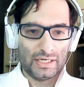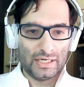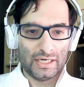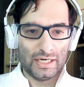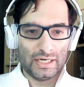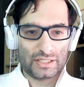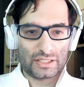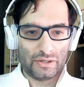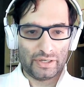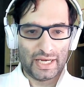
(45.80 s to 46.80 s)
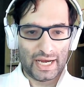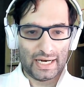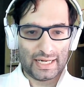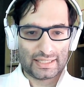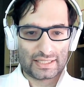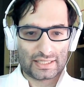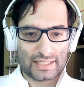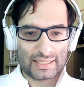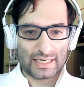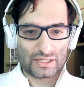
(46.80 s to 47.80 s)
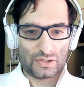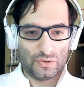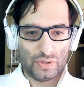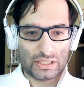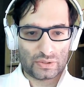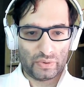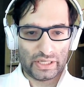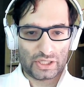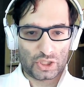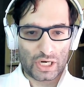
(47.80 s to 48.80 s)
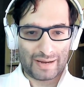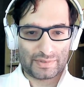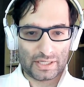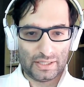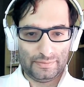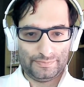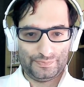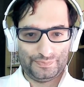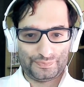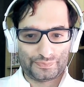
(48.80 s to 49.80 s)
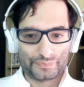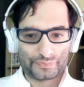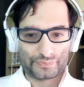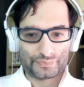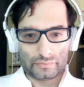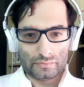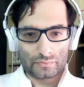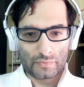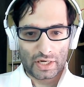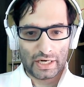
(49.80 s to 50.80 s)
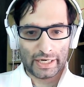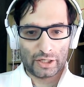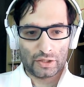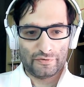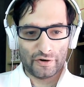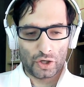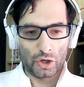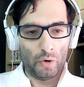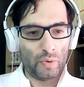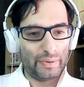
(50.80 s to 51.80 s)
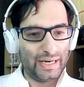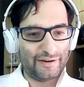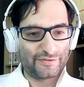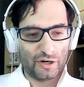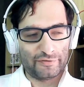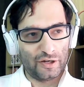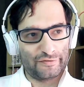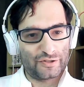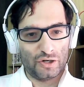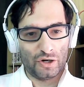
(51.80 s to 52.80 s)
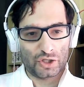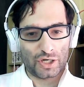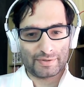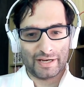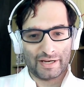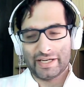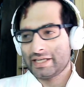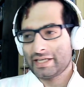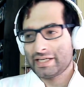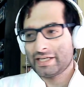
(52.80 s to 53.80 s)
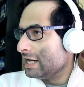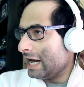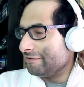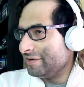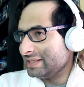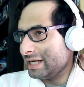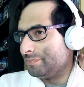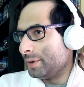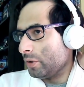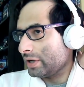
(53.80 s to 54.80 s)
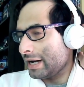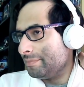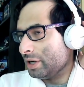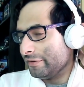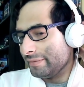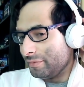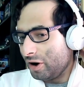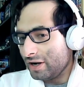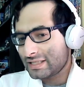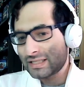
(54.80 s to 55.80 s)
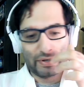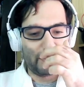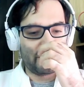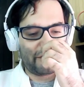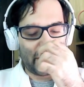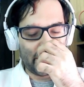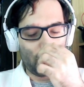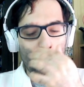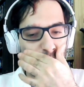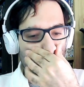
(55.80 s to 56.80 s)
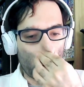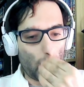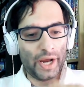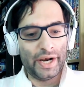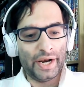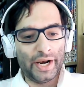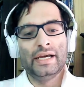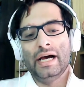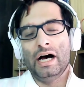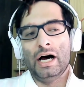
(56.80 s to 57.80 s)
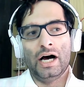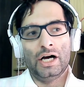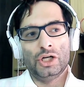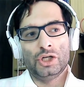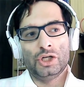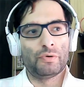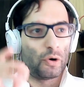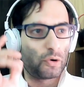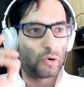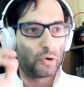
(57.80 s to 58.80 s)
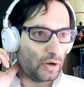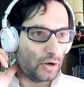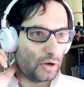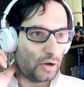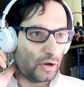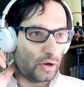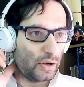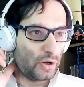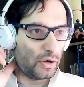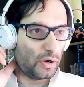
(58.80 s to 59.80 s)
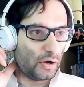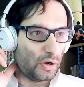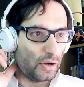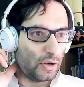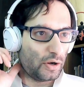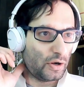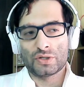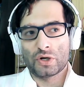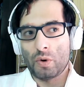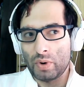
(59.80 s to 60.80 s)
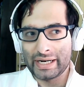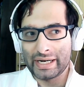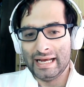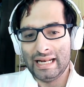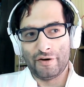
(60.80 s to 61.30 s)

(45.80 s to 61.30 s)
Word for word: Uh, so yeah, let's, let's get to this week's chapter. I forgot where we left off last last chapter. I think, I think they broke a bit of the mask when they were fighting All for One. Uh, Jiro got a bit of her ear blown off, so she's only got one ear left.